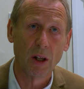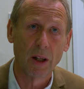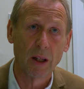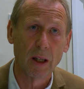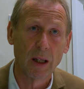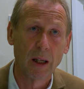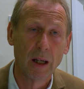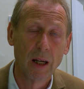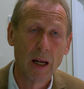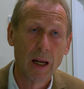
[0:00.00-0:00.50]

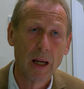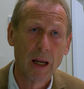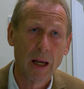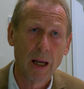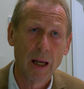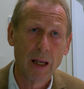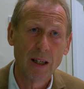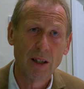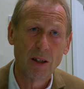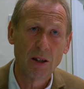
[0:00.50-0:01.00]
other
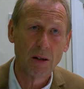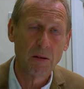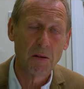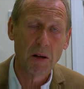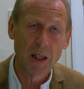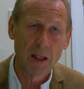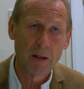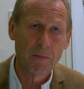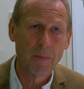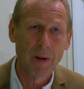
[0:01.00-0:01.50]
is,
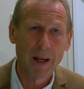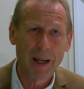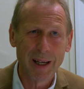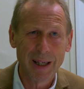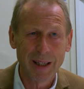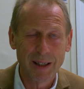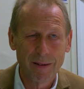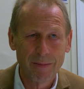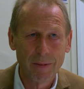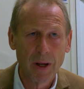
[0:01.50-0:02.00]
is,
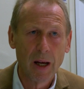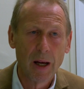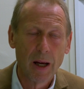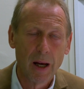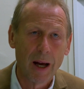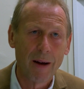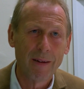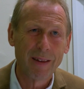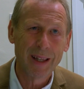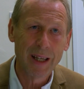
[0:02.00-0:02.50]
is,
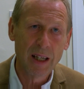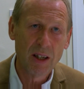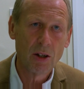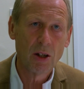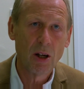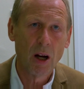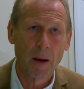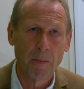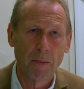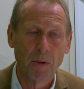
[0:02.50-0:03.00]
at this
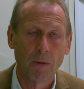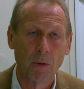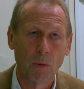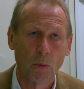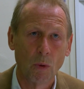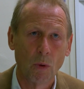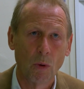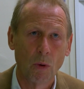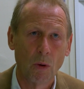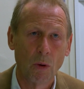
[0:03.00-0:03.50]
time of the
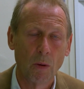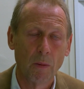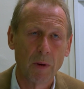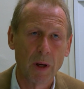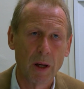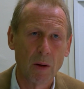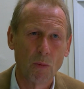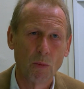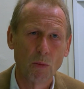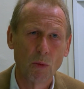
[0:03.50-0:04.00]
war,
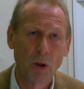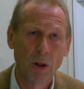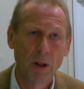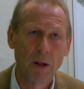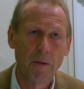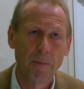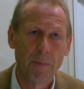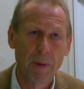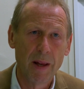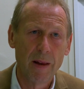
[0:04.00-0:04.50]
it
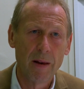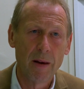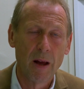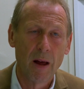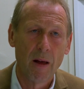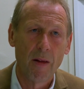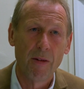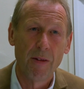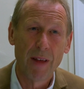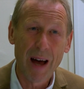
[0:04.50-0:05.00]
wouldn't have been
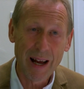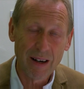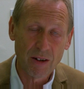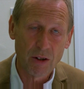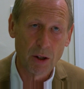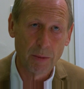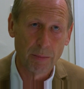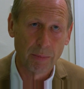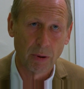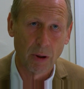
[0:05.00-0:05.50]
that
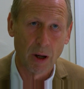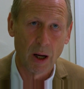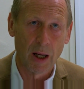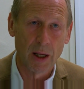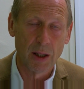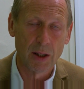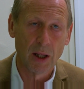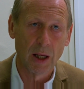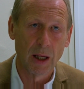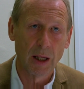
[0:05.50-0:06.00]

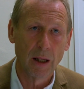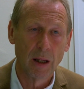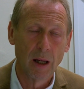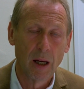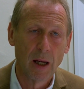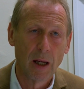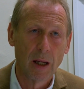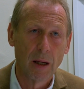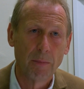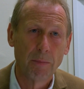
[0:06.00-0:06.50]
surprising,
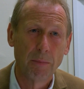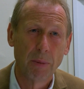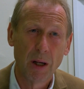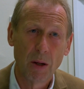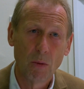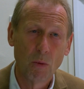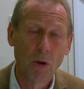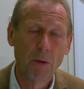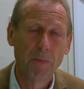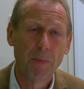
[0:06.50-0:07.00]
but
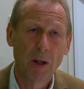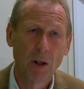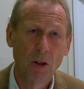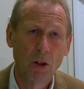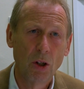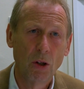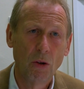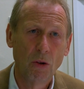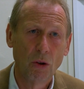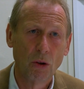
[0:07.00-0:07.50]
it would be
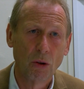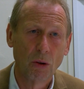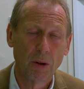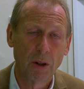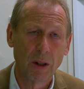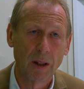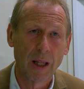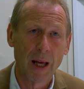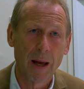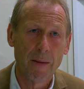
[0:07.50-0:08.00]
unusual
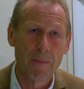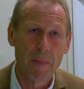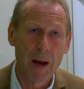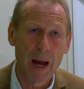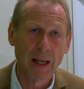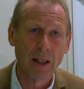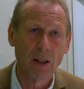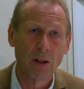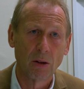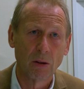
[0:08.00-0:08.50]
that they
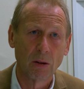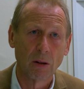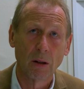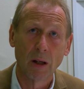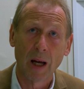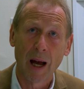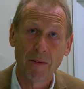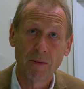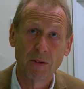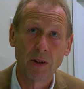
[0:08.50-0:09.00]
met
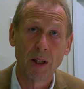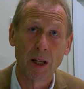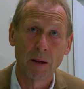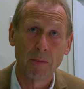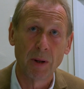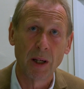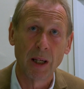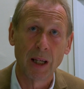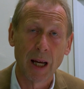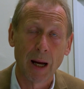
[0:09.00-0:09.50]
after they'd
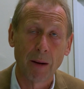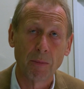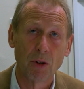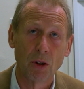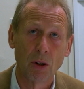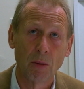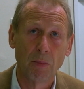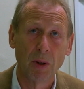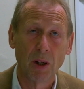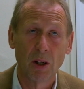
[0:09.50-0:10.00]
been
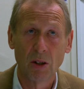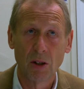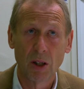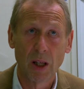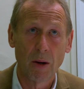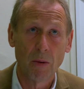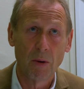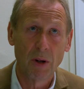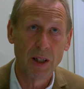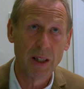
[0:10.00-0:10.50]
captured because
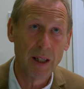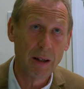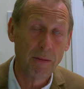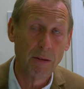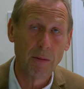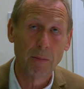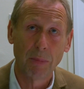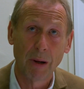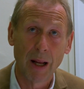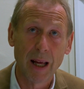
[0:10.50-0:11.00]
they were in
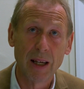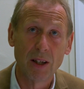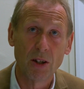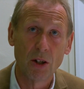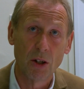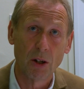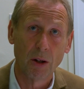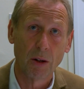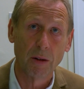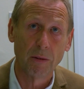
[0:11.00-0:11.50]
different
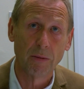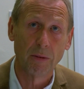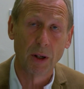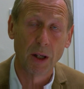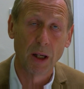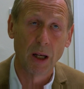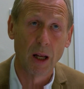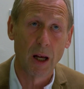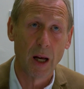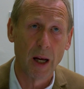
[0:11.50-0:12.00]
places on the
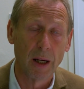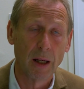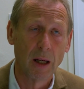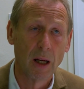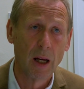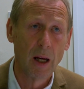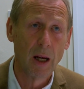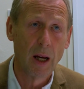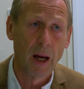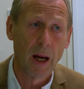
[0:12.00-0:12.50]
front line
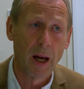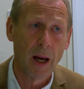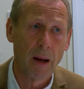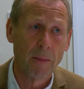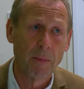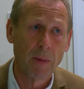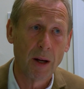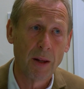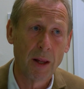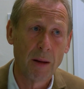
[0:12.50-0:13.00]

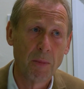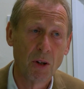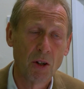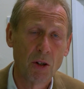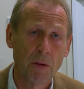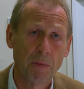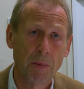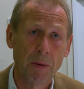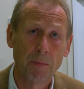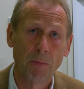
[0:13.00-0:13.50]
um, and they
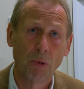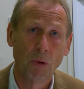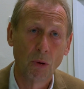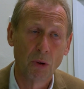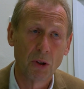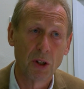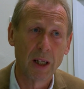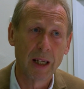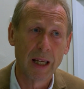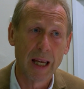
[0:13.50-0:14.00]
must have been
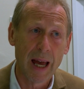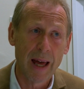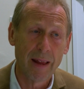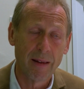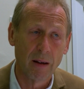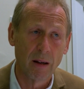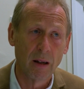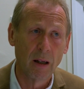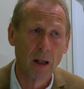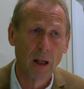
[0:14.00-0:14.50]
brought
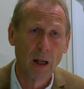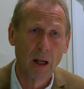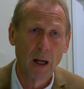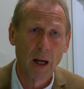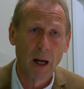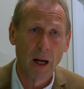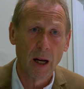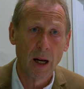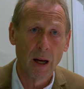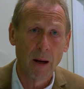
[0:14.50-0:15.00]
together
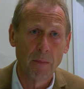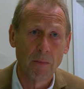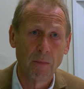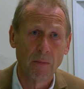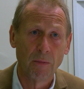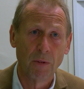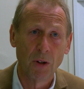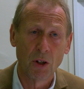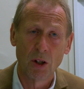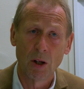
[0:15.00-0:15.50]
um,
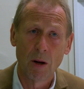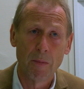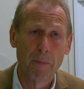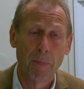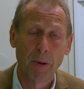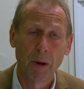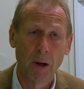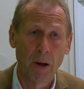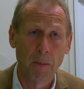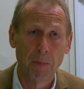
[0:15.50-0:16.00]
for some
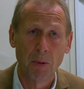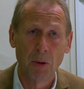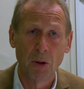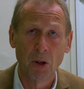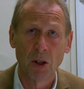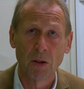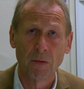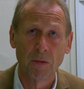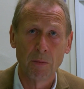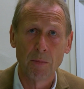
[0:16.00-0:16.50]

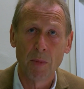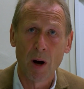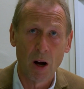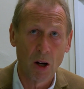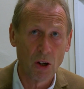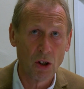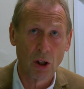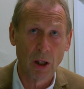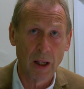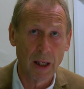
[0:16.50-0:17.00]
purpose, for
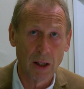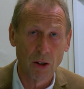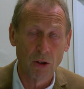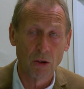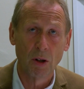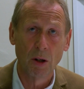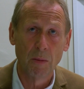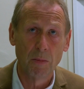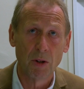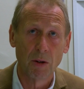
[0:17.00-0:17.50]
marshalling as
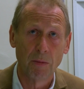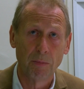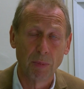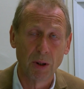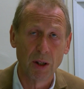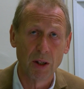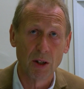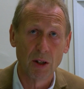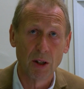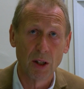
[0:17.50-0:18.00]
groups of
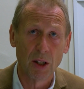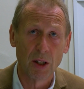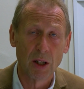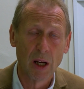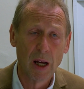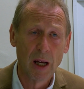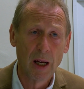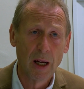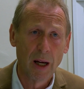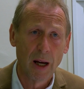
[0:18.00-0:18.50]
prisoners.
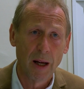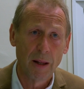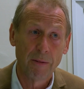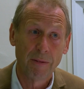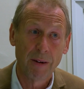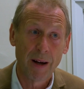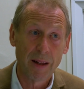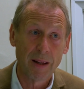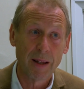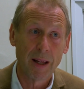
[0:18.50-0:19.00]
And the
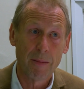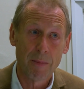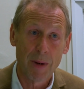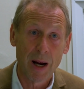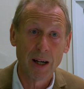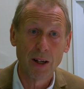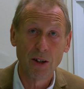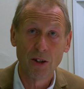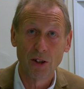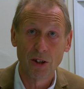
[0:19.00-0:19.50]
fact that they
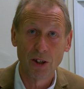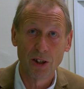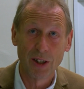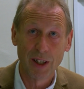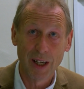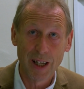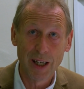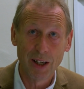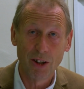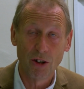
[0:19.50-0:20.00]
managed to
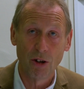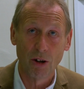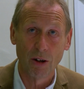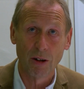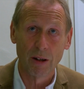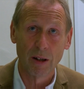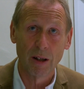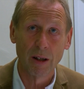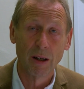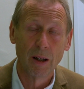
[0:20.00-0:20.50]
see each
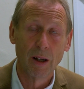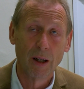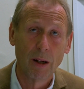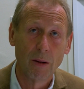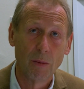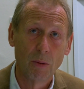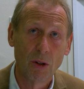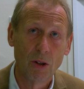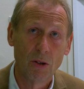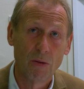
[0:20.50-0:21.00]
other
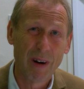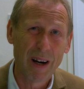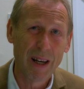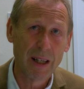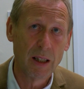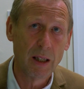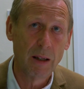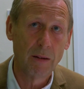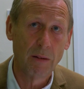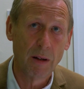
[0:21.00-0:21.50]
was
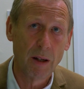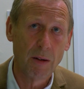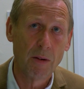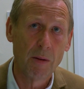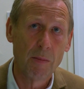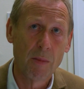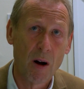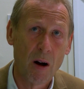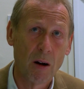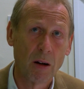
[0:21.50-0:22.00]
relatively
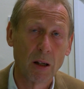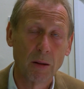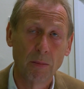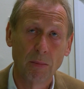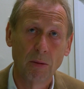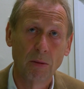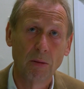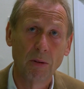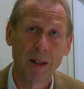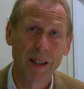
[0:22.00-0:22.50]

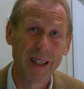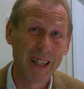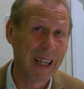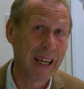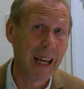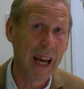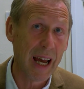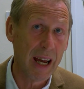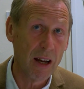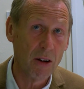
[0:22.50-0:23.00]
remarkable in the
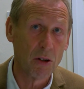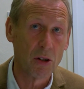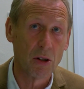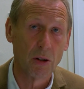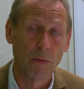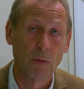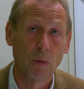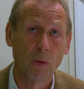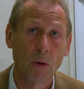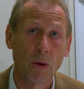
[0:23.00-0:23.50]
chaos
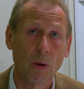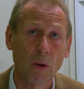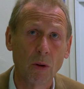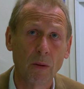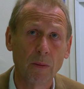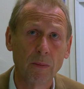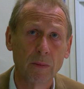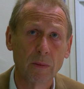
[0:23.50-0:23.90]
of war.